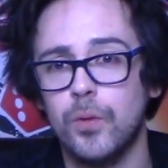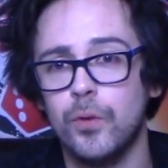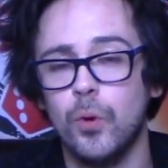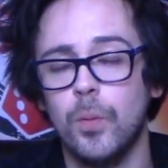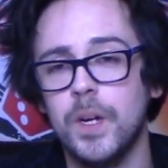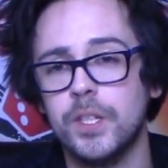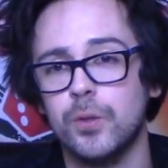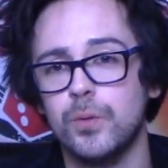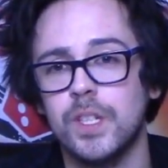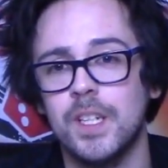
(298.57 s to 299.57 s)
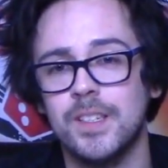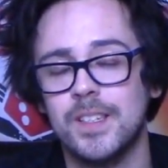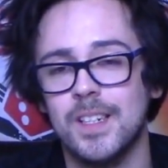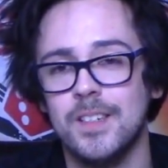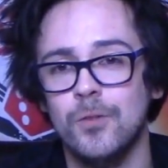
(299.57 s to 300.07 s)
the rule of pistols is
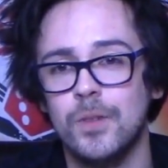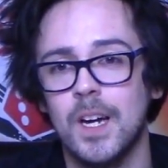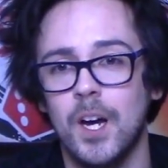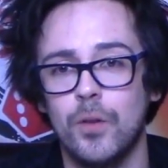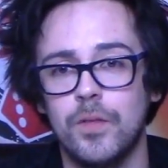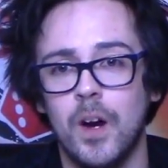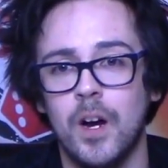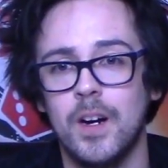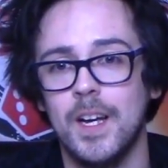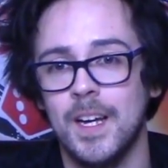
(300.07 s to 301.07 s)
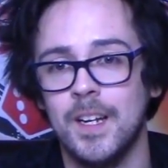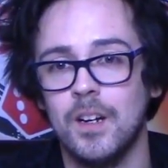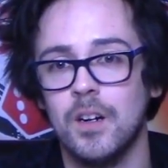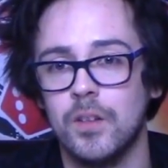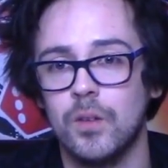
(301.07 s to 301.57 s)
that you cannot fire
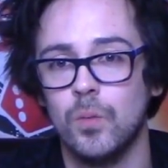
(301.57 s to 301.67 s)
any other